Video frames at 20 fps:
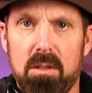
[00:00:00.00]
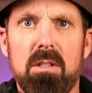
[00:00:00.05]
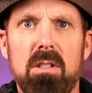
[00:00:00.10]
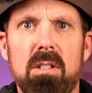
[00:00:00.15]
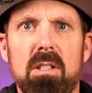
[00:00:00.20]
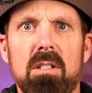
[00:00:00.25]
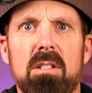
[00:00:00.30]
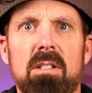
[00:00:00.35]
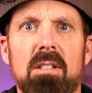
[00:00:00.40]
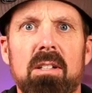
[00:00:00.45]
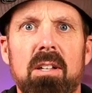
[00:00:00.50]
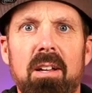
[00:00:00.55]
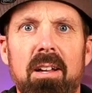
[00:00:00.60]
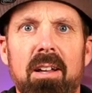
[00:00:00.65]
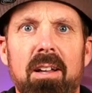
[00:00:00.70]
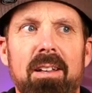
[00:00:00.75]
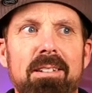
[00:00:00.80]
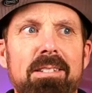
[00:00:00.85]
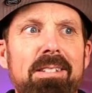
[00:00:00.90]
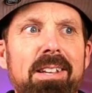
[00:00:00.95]
This
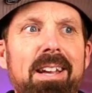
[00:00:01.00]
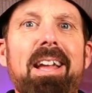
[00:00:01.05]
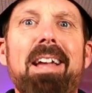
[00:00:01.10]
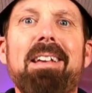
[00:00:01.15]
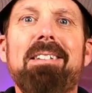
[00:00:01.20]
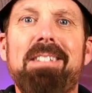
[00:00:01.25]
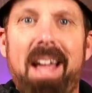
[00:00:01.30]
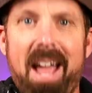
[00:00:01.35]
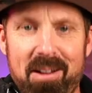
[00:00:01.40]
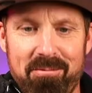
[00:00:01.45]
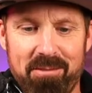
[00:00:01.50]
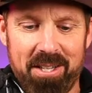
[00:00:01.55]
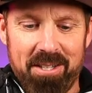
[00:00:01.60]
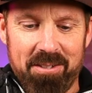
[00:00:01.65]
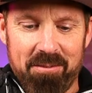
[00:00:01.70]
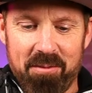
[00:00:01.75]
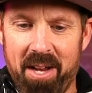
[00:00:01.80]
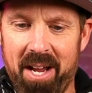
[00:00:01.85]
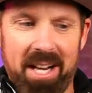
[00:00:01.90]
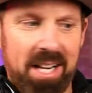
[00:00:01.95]
thing is heavy.
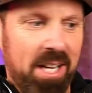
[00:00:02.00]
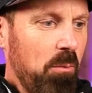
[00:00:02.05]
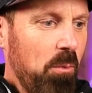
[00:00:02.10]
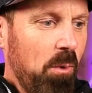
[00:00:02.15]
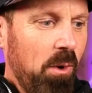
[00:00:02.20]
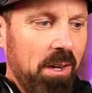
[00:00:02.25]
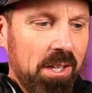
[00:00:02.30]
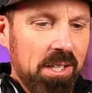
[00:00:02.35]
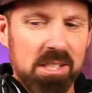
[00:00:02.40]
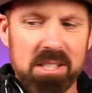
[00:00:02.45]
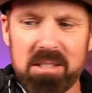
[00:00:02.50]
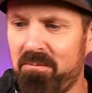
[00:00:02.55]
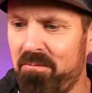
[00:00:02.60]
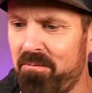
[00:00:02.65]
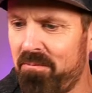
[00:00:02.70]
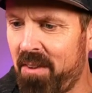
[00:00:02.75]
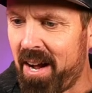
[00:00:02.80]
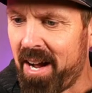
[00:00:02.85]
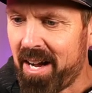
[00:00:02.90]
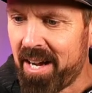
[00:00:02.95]
And it was
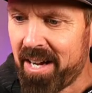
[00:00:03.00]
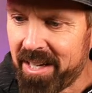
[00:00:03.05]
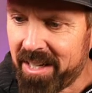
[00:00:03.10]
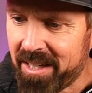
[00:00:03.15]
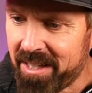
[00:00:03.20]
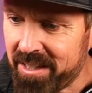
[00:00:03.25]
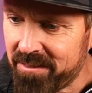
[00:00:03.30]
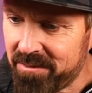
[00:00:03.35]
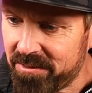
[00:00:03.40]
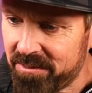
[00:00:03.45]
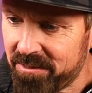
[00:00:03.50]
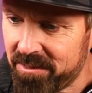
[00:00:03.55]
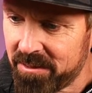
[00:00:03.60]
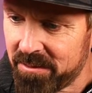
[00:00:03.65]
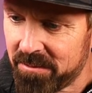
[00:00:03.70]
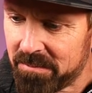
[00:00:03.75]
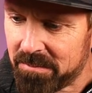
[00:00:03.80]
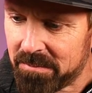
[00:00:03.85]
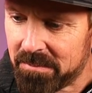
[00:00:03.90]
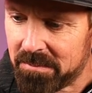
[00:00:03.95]

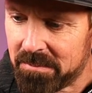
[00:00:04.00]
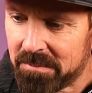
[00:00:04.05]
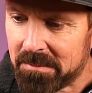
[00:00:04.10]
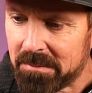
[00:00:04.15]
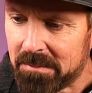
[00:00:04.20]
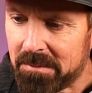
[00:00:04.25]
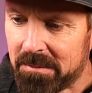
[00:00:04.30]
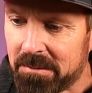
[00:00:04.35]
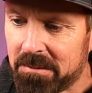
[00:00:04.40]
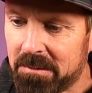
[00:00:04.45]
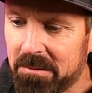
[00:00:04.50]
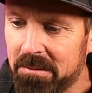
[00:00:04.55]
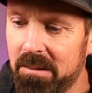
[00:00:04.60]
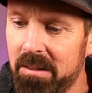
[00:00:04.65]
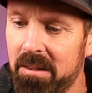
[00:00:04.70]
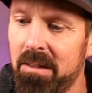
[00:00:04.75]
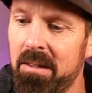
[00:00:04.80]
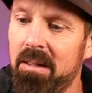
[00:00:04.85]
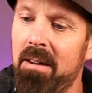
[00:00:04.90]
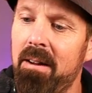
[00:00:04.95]

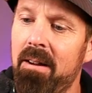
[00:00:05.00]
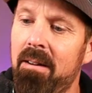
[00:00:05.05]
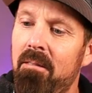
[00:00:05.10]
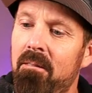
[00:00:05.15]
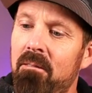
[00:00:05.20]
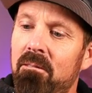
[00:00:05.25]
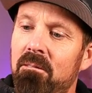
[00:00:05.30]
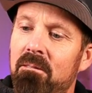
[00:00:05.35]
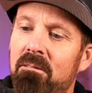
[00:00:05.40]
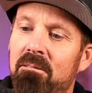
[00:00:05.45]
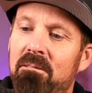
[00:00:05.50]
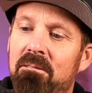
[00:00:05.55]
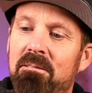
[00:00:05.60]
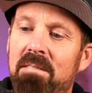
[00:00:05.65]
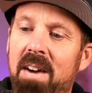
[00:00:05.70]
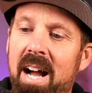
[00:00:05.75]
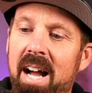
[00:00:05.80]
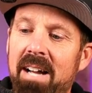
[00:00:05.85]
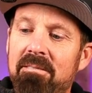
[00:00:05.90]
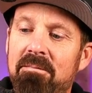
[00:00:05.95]

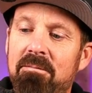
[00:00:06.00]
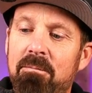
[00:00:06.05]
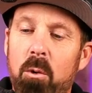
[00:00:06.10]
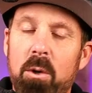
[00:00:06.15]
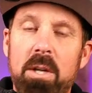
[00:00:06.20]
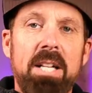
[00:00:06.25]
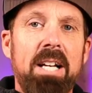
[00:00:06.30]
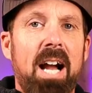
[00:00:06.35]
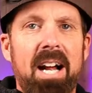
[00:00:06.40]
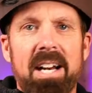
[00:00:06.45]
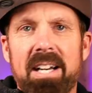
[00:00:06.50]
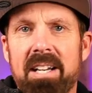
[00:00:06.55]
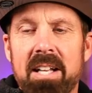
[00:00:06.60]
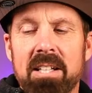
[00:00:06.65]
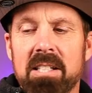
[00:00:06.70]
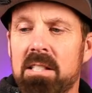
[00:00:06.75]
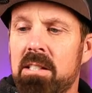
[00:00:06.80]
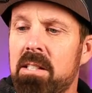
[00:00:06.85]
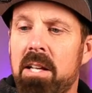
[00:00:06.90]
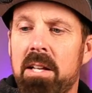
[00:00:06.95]
$5.49.
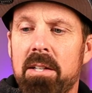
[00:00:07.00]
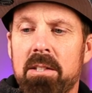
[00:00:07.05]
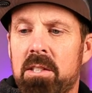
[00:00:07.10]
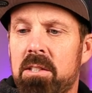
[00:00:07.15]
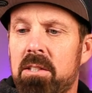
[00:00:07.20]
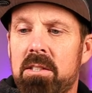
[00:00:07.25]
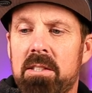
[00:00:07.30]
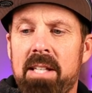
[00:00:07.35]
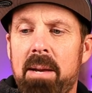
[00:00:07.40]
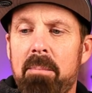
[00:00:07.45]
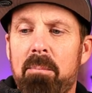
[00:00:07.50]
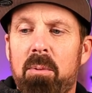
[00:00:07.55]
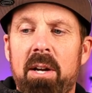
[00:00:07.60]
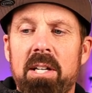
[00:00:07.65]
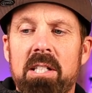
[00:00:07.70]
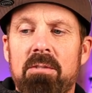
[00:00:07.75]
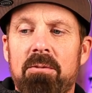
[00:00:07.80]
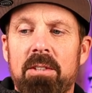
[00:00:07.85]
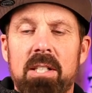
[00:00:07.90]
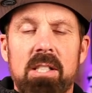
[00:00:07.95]
And it's same
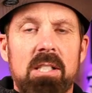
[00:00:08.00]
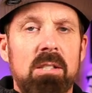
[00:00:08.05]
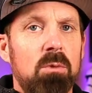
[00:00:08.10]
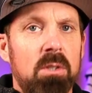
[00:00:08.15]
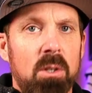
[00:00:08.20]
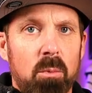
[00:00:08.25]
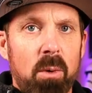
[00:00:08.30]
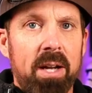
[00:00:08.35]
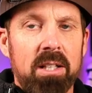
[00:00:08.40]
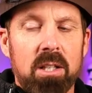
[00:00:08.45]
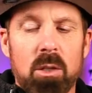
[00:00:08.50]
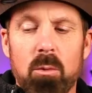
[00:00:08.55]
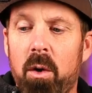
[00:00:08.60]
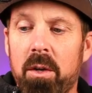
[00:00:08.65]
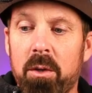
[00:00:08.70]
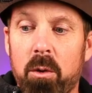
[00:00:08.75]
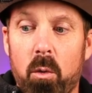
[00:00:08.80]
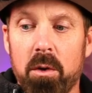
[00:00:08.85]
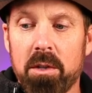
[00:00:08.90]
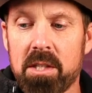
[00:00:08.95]
price for this, the regular
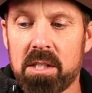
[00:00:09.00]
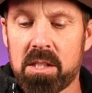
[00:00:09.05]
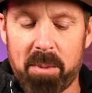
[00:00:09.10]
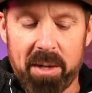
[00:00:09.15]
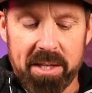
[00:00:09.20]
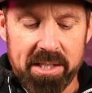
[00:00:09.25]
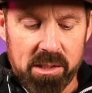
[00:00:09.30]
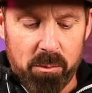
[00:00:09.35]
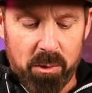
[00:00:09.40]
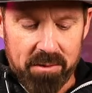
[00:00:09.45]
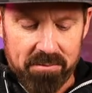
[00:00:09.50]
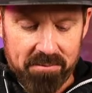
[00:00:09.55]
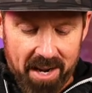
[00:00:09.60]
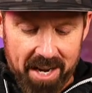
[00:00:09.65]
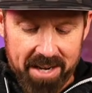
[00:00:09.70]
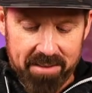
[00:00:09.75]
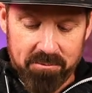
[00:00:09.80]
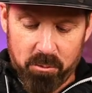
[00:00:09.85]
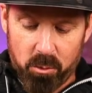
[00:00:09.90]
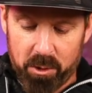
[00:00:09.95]
one or the spicy one,
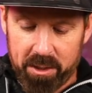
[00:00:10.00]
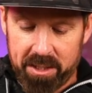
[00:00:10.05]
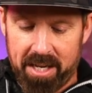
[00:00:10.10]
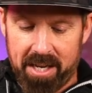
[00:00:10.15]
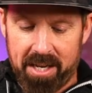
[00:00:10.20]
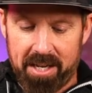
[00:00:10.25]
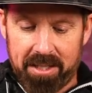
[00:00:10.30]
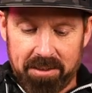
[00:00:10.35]
$5.49.